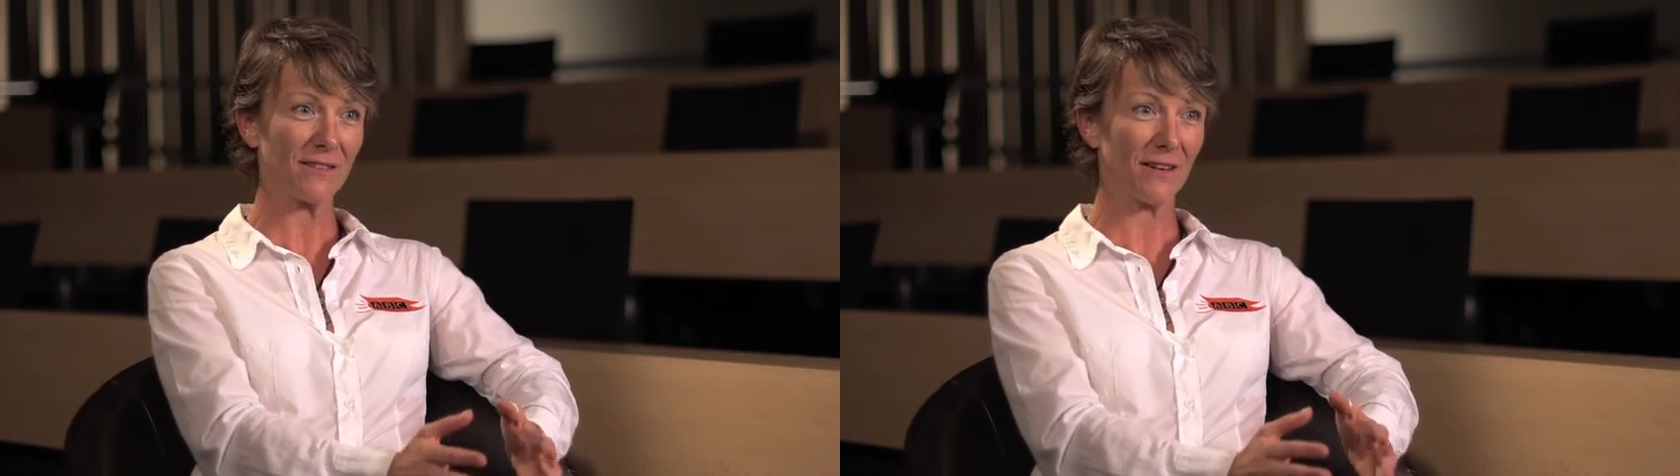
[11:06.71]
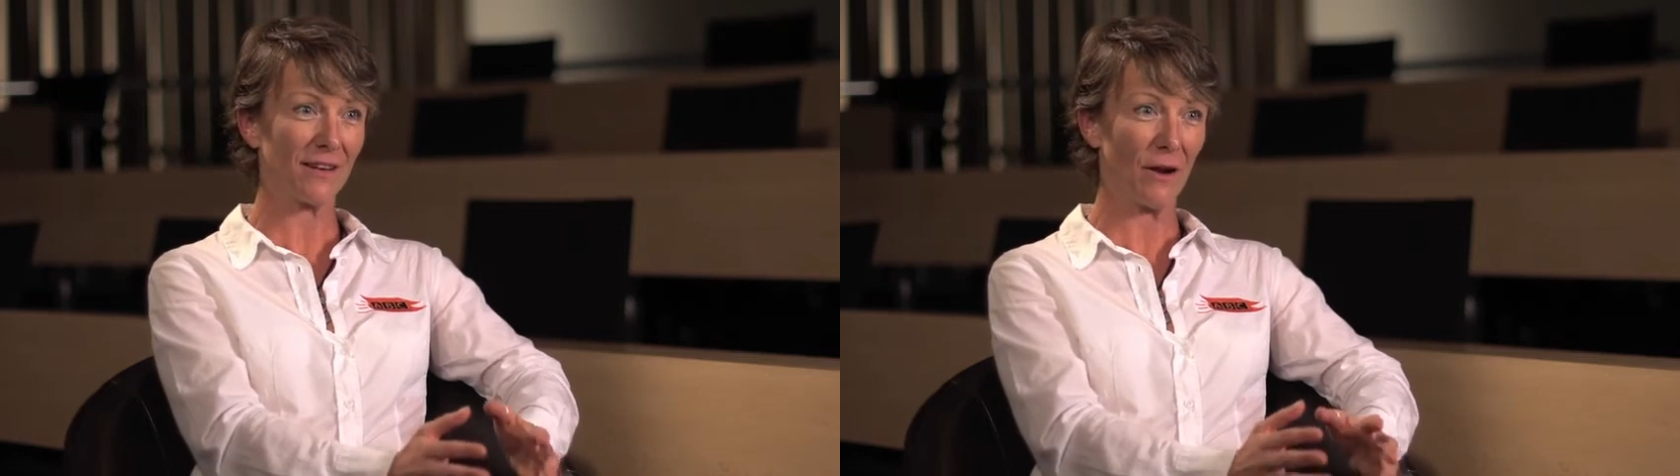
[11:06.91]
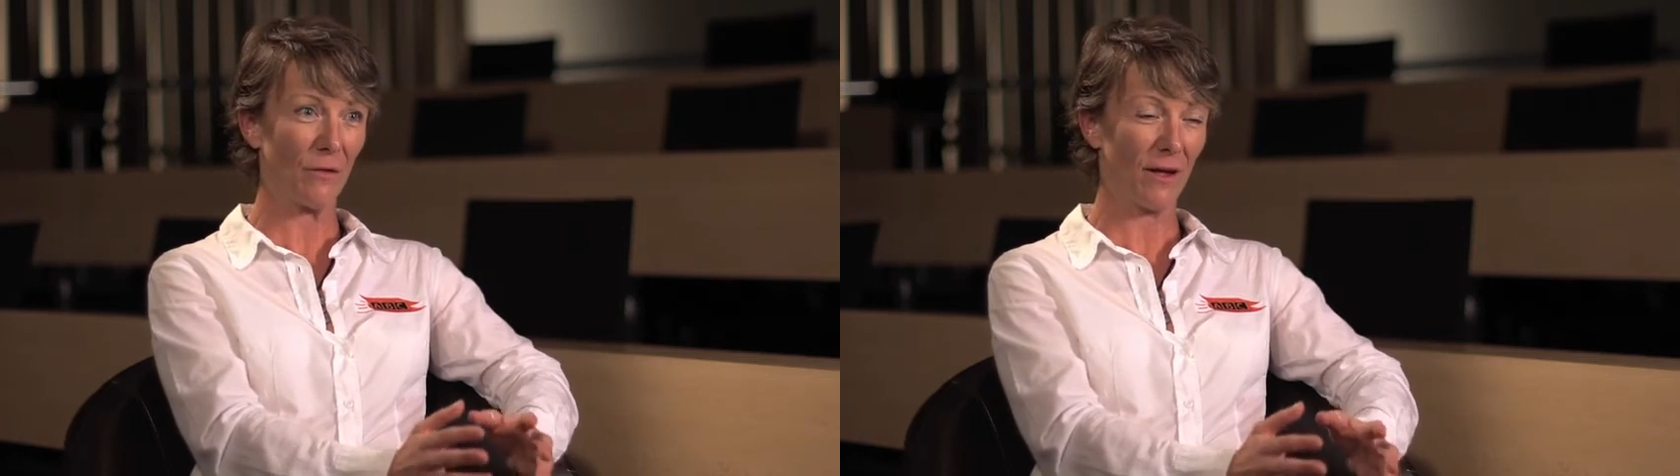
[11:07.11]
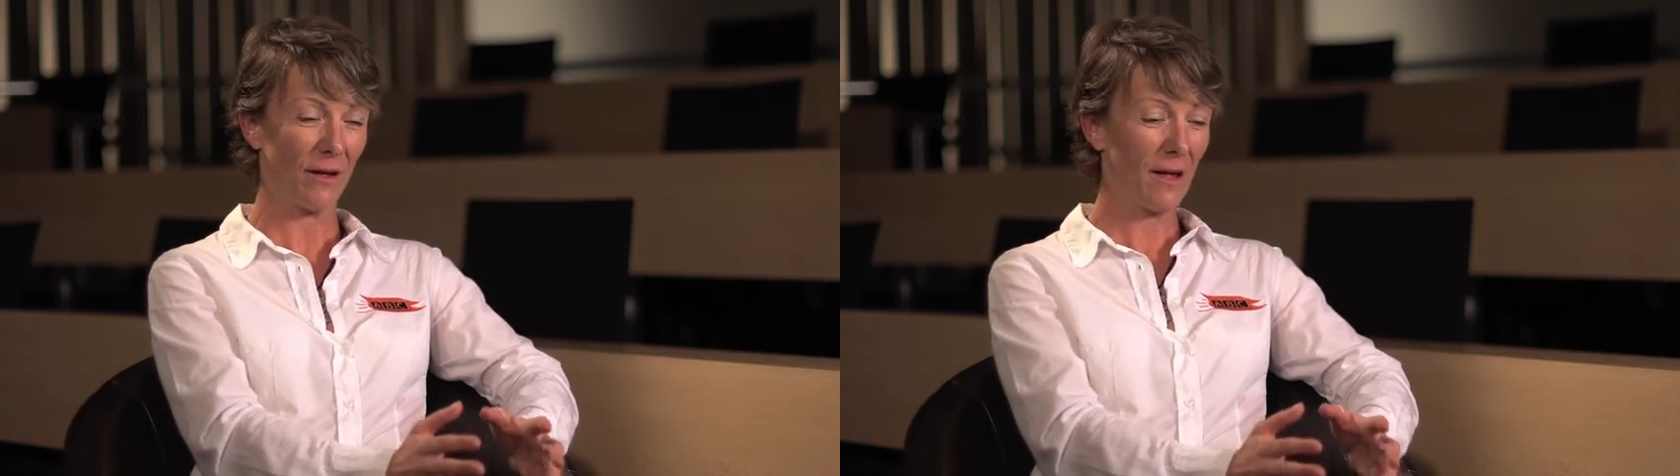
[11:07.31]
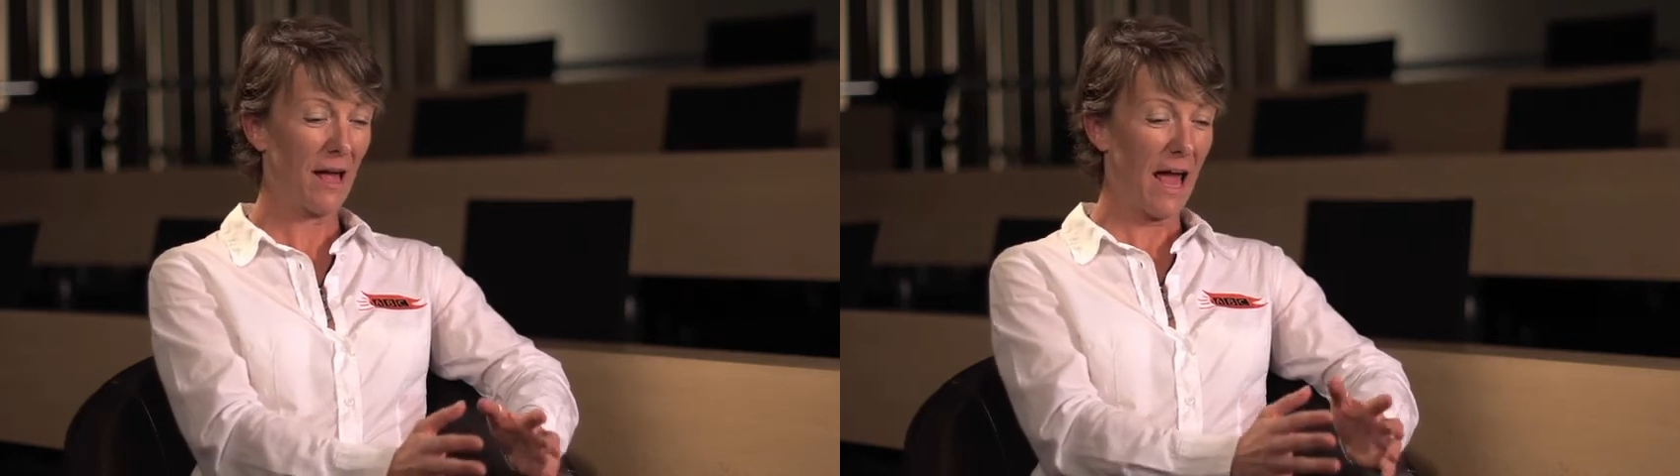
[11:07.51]
That, you know,
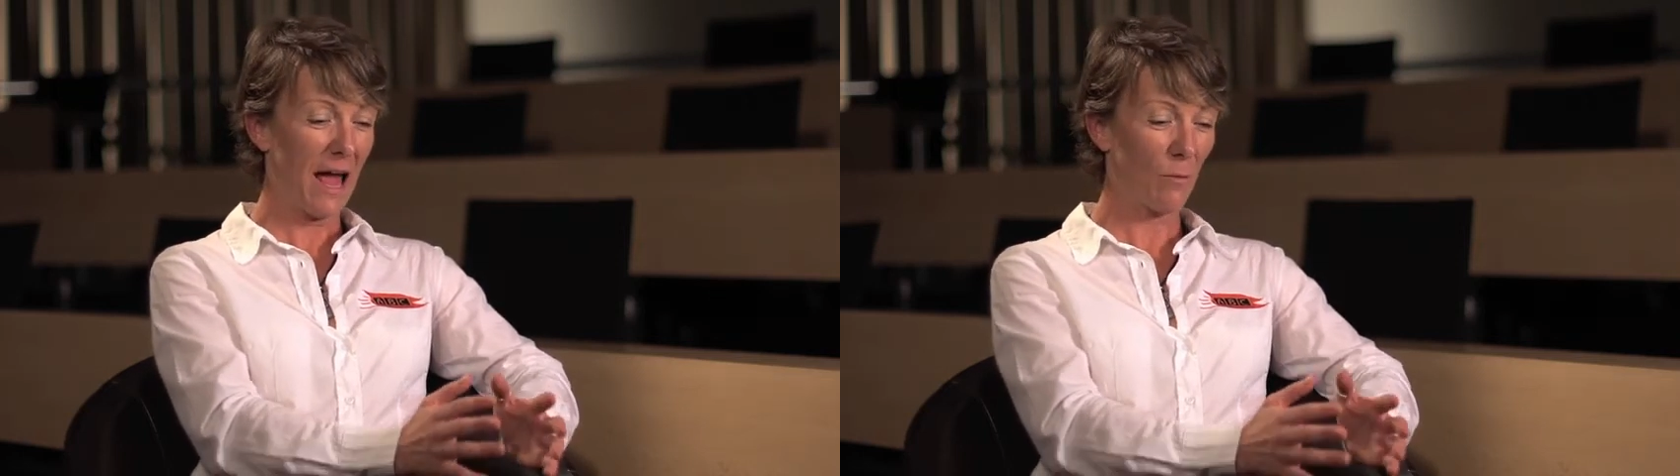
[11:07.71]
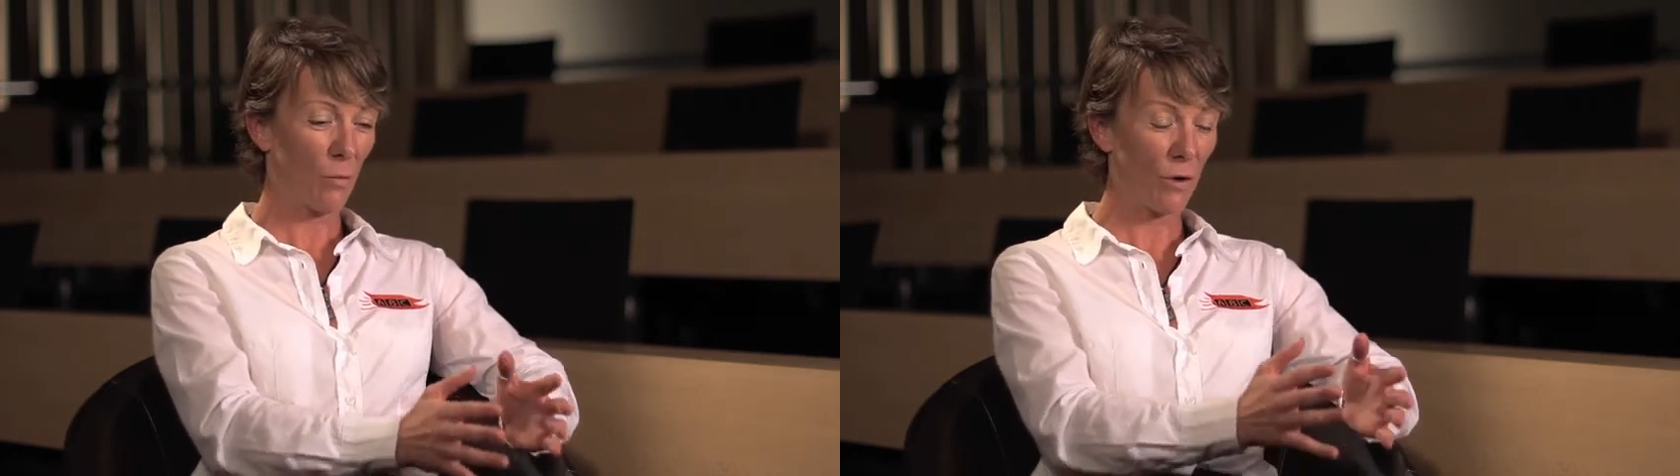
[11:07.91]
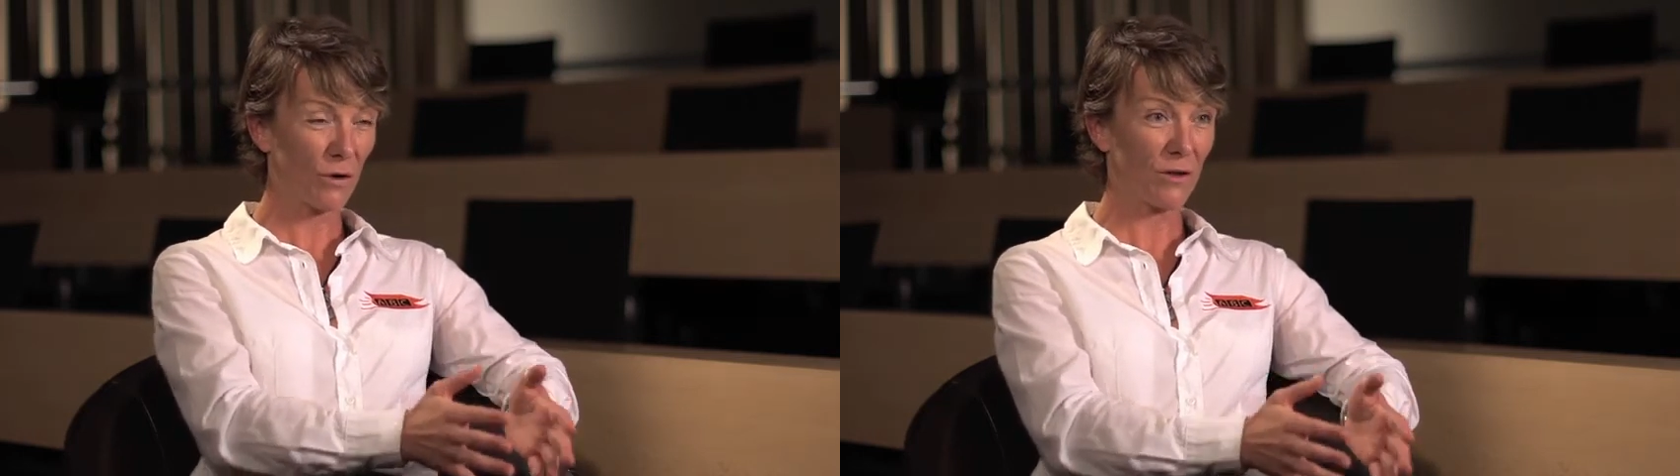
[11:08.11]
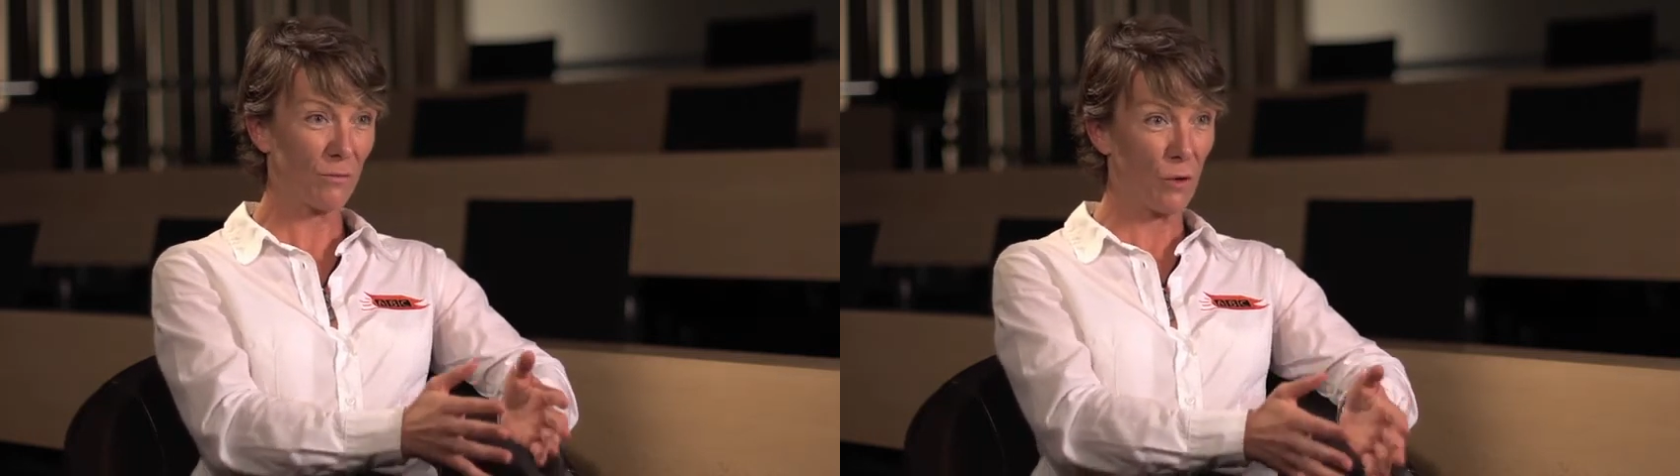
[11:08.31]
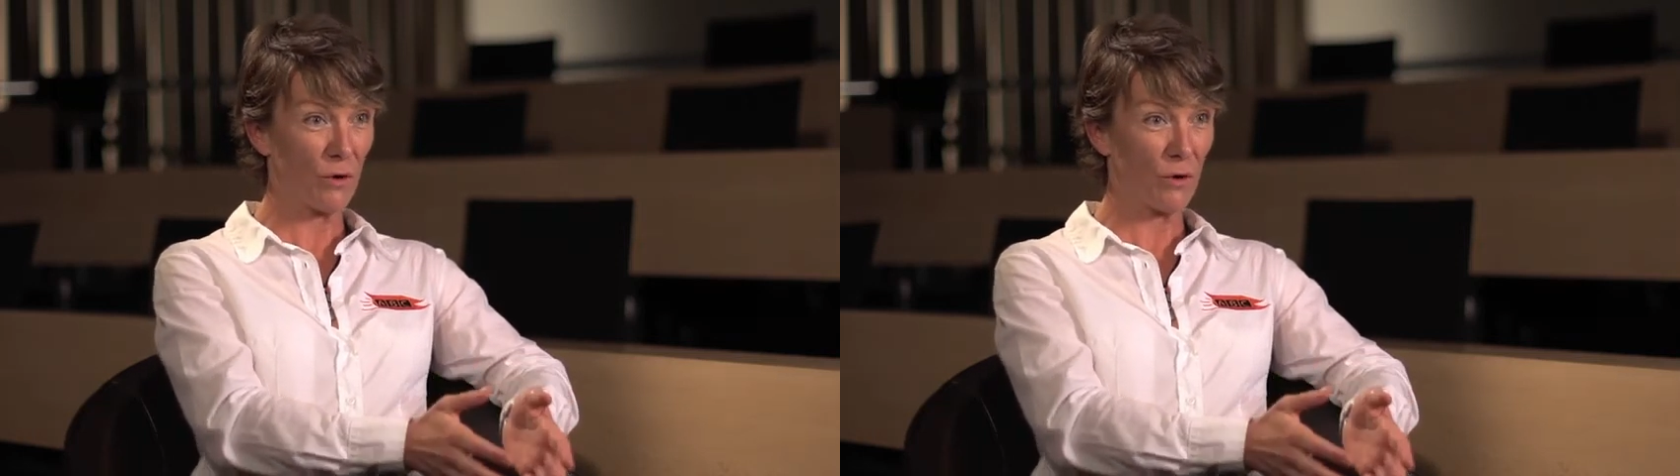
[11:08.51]
what